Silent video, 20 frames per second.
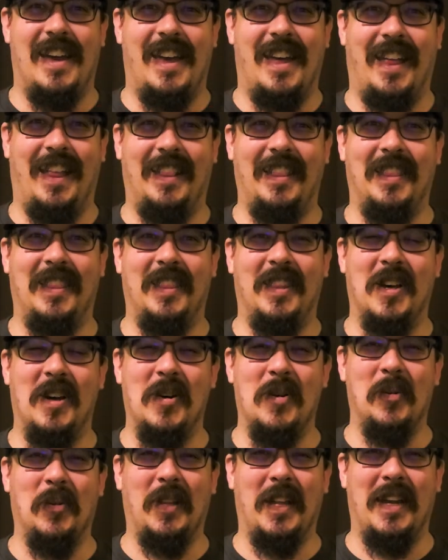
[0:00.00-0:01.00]

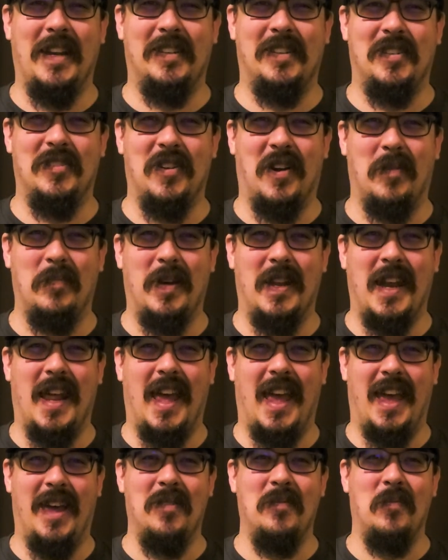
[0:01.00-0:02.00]
Hello, ladies and gentlemen,
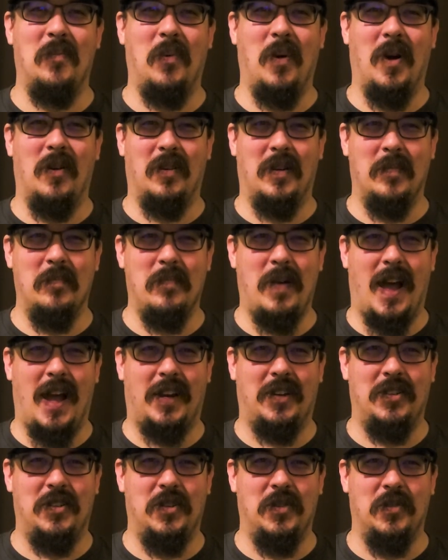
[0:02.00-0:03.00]
and welcome
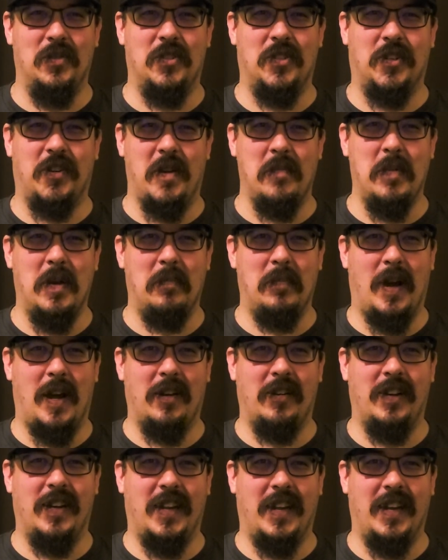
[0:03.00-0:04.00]
back to Screaming
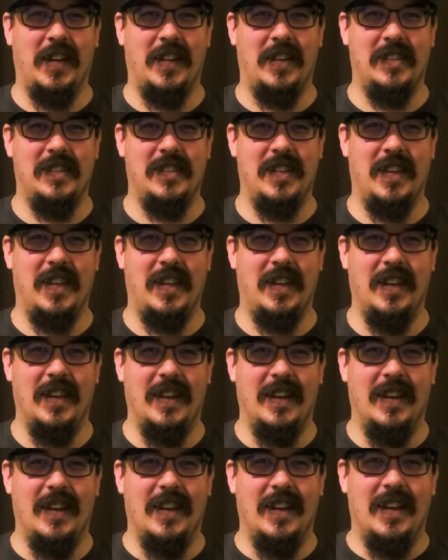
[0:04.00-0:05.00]
Pirate EDC.
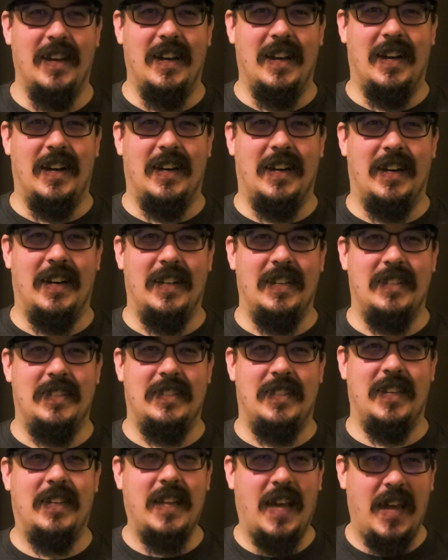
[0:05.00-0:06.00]

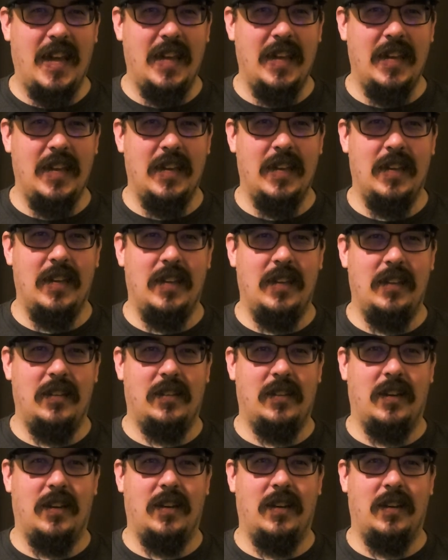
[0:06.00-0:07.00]
Today is
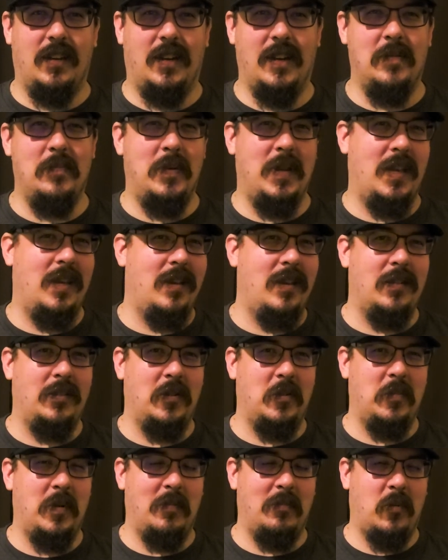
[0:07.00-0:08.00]
going to be a
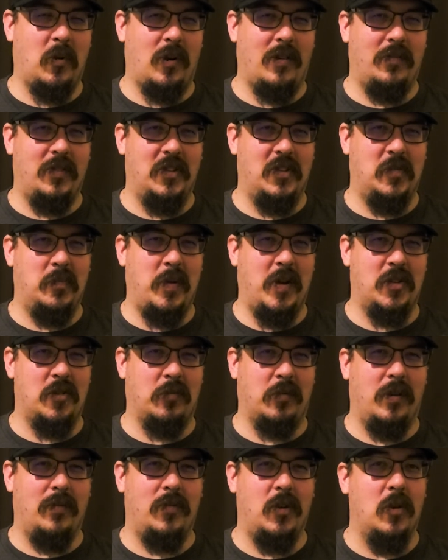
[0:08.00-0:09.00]
little bit more of a
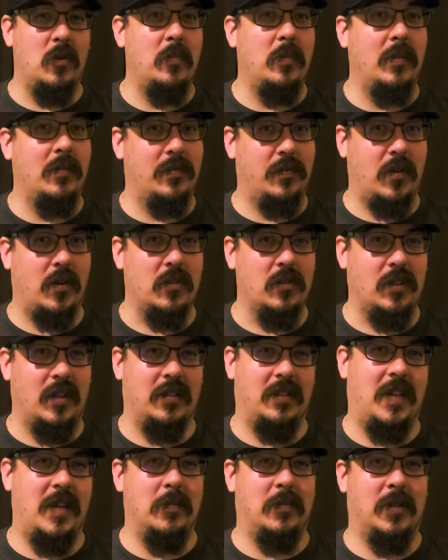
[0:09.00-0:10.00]
special review, but first
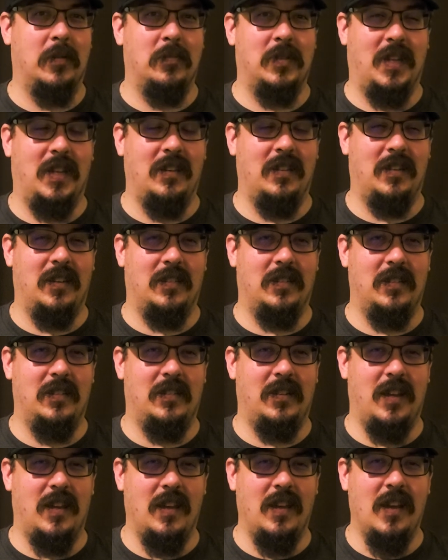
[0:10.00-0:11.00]
let's keep some
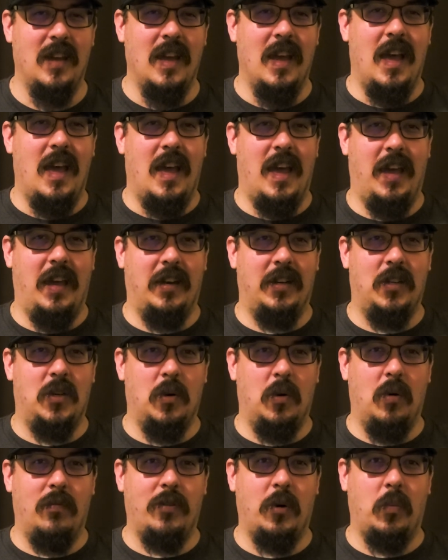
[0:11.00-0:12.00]
consistency and
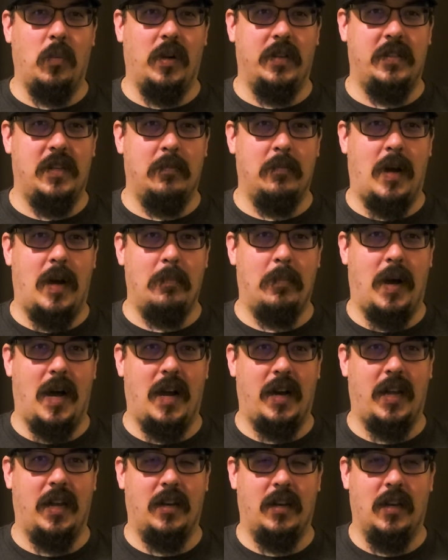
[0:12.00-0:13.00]
go over what's in my
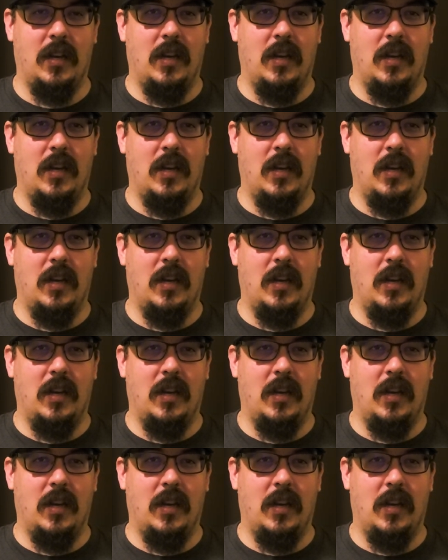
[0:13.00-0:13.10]
pocket.